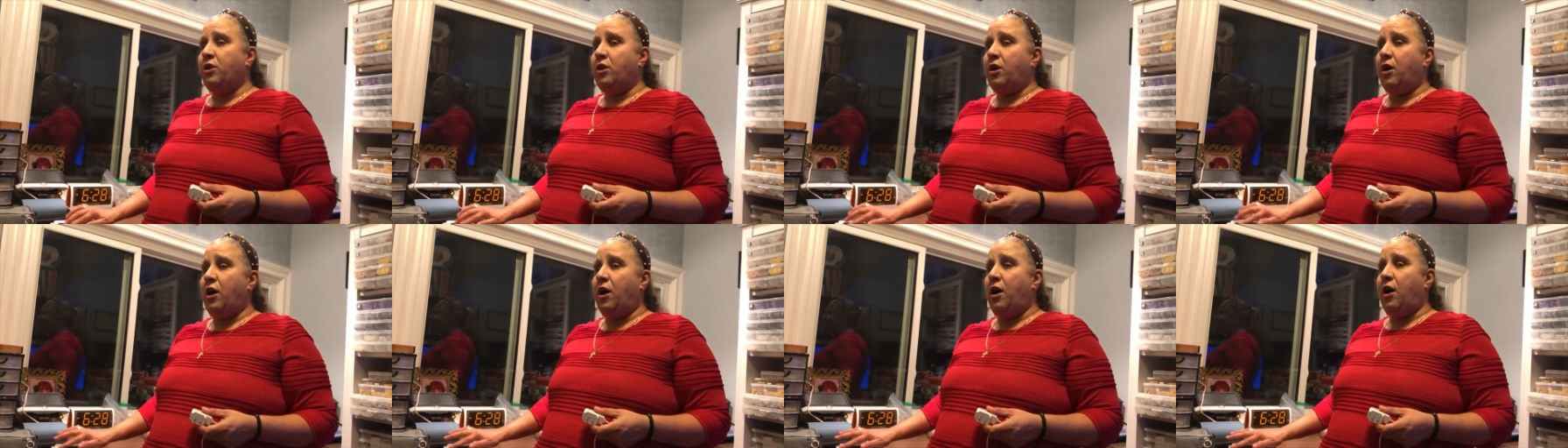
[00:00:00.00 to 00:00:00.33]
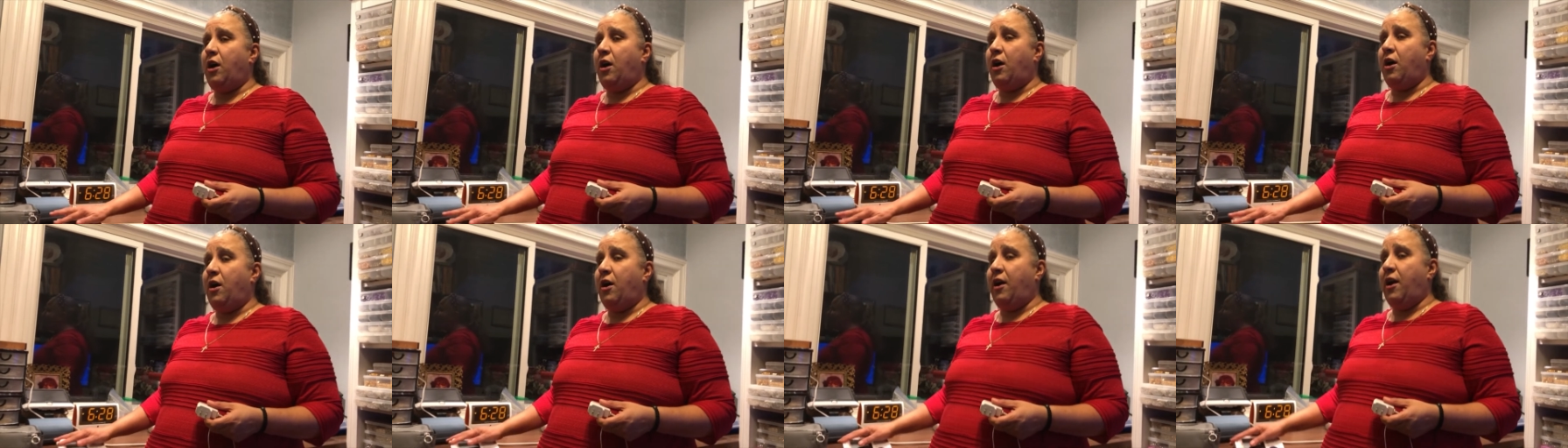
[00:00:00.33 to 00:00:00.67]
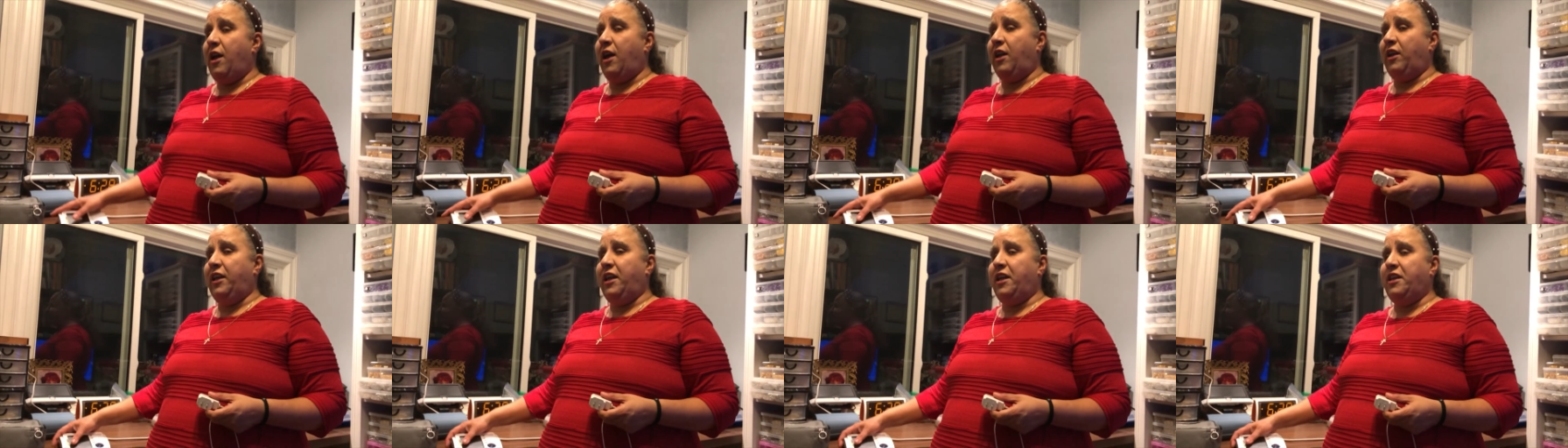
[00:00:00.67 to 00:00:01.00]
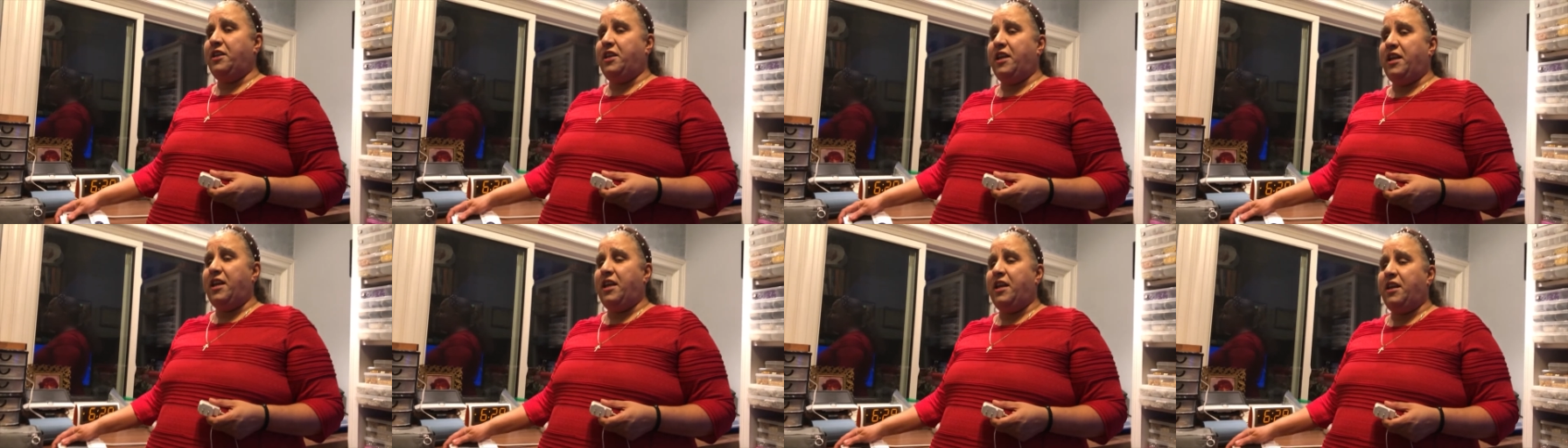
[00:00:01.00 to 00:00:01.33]

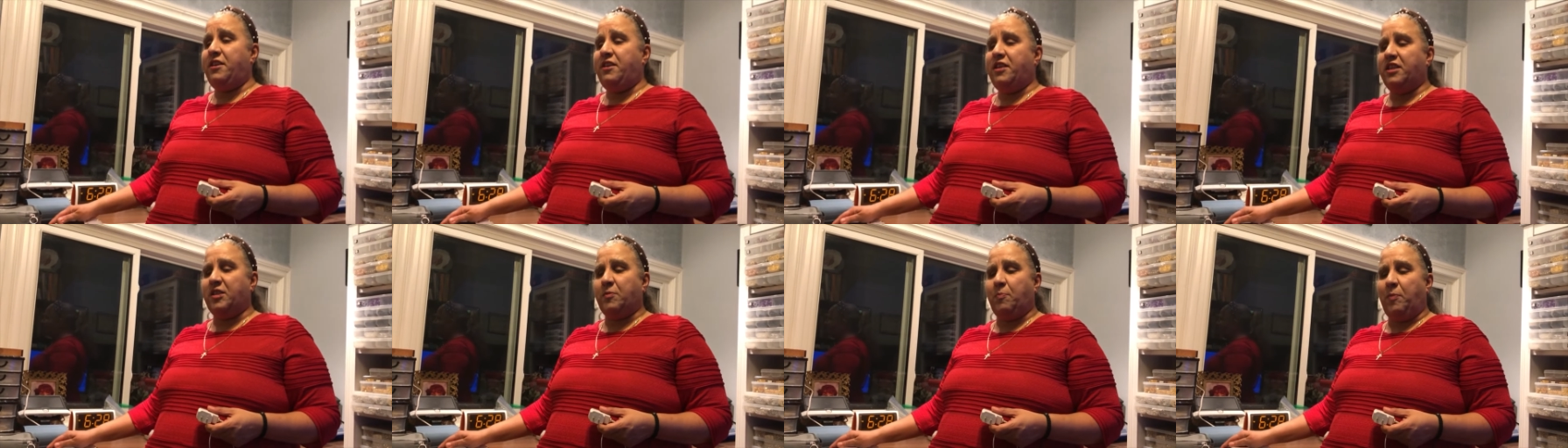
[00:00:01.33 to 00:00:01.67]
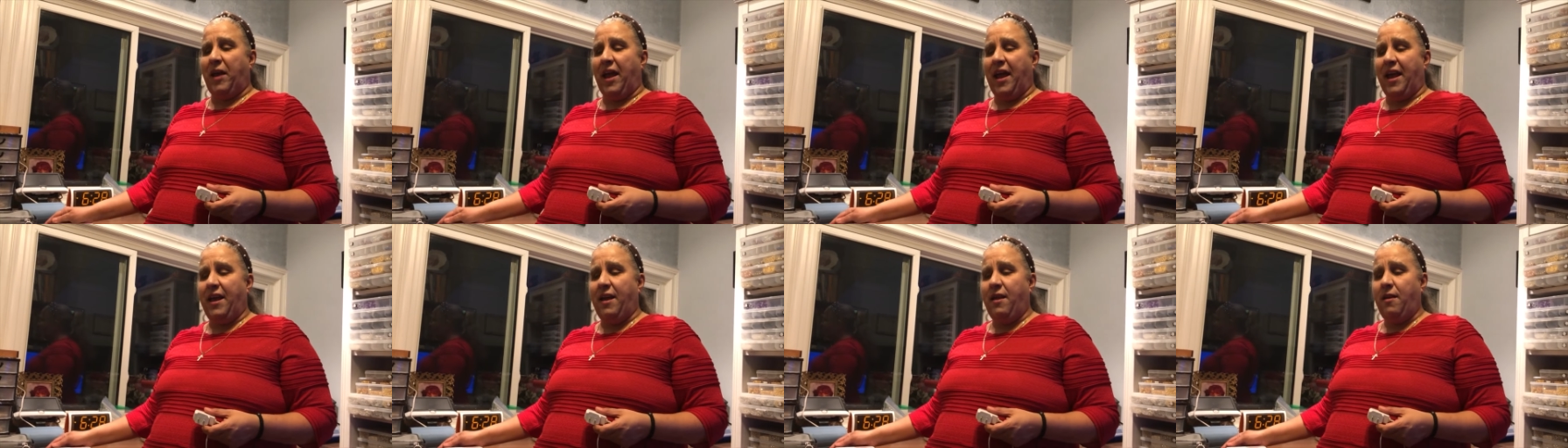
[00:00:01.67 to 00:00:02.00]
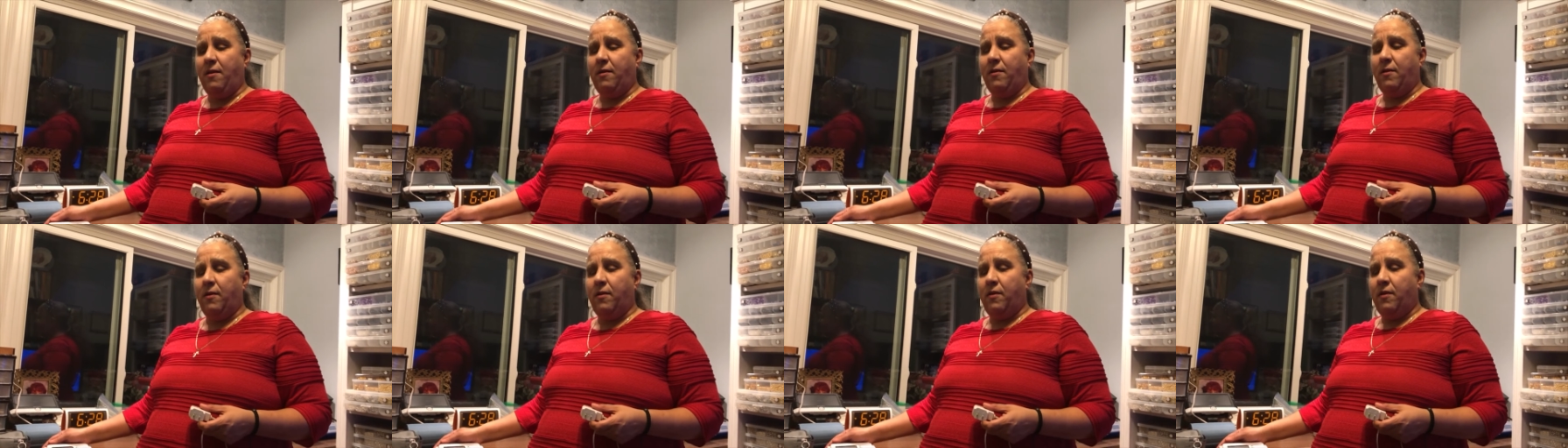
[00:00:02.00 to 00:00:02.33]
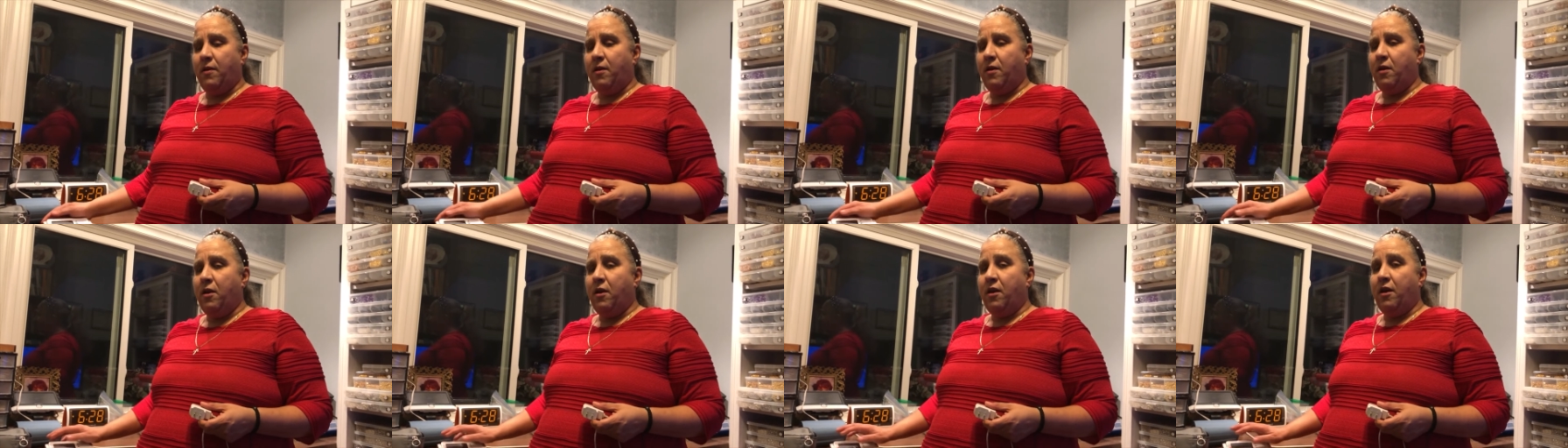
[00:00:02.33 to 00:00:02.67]
LED display
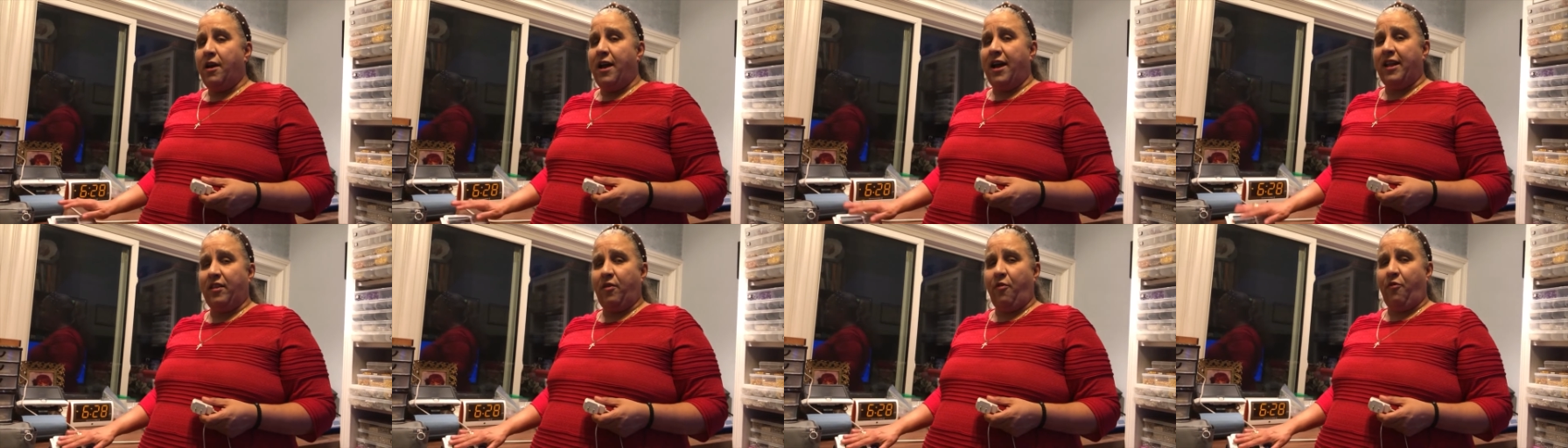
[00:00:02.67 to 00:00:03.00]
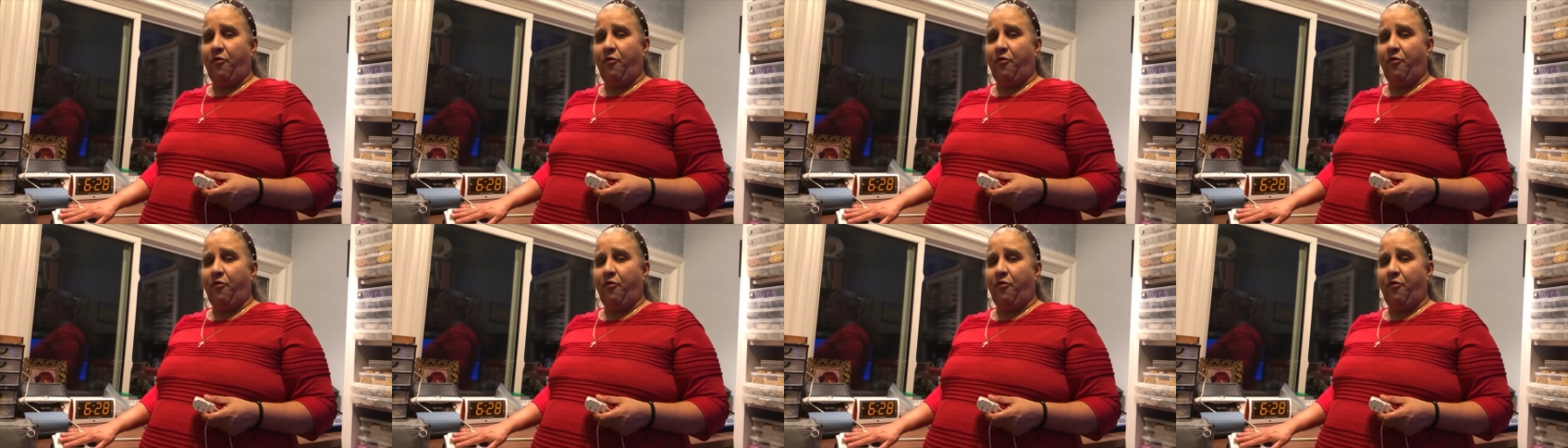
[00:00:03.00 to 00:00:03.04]
at the